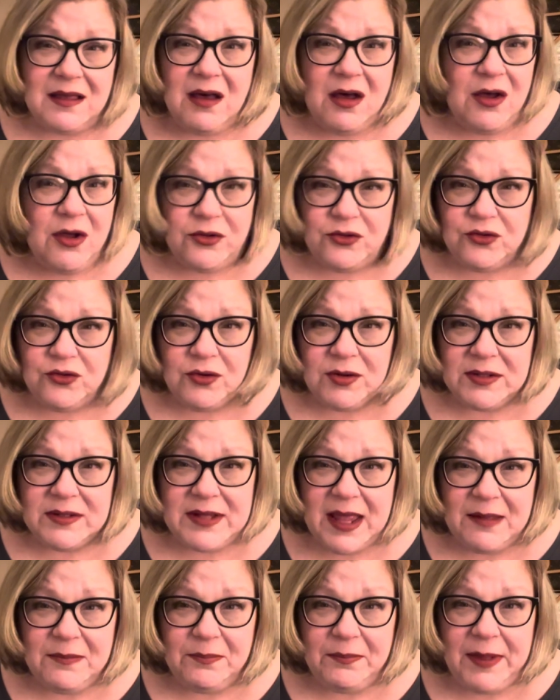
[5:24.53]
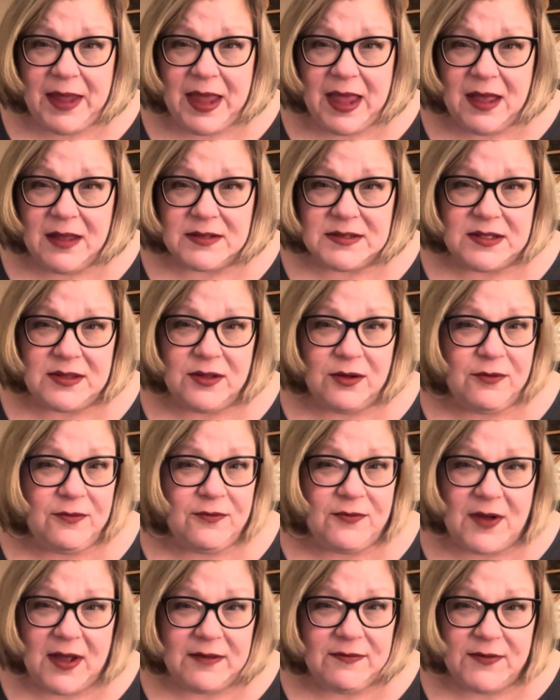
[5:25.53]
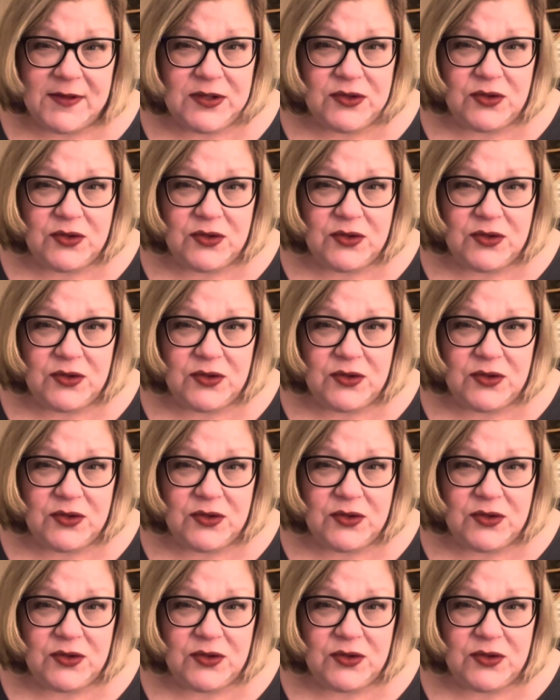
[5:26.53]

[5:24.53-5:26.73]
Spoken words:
110 pounds and they're 5 feet